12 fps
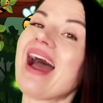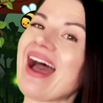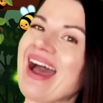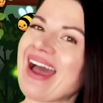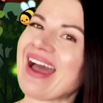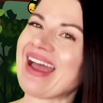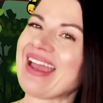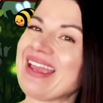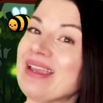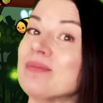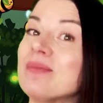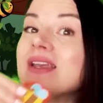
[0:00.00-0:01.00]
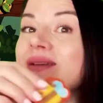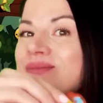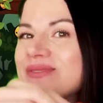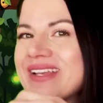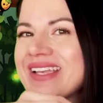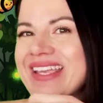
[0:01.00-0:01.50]
I'm
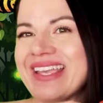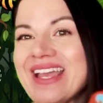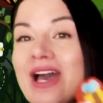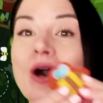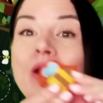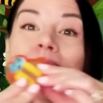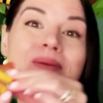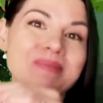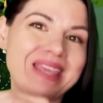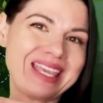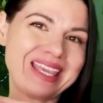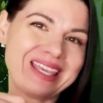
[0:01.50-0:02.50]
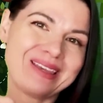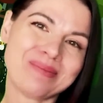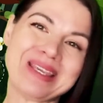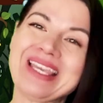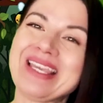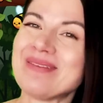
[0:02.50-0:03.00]
bringing home a
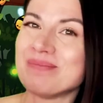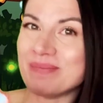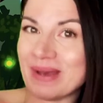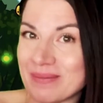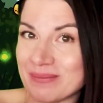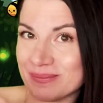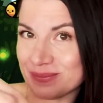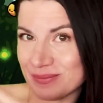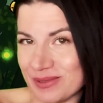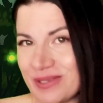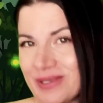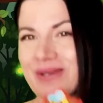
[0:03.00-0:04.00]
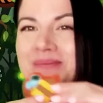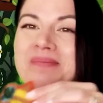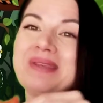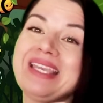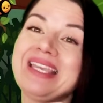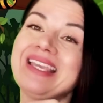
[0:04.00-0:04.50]
baby
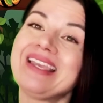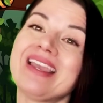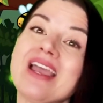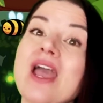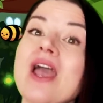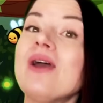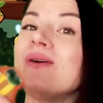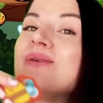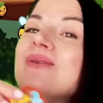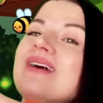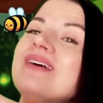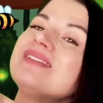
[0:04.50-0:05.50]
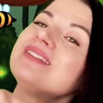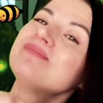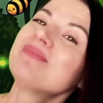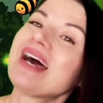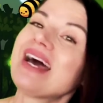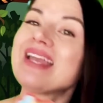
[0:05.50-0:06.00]
bumblebee. Won't
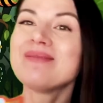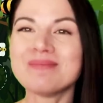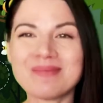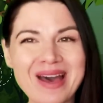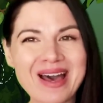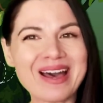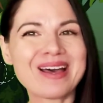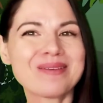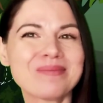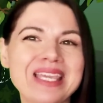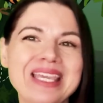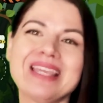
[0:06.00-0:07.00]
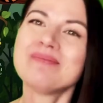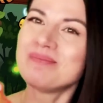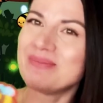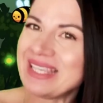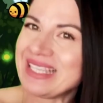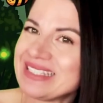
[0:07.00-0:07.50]
my mommy
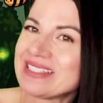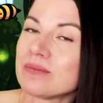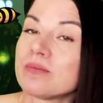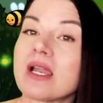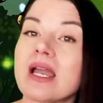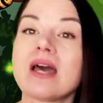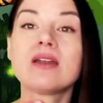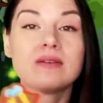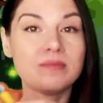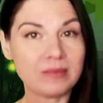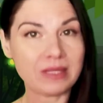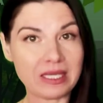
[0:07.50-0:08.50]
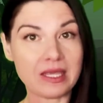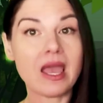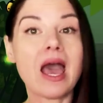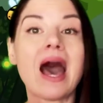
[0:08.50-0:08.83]
be so proud of me?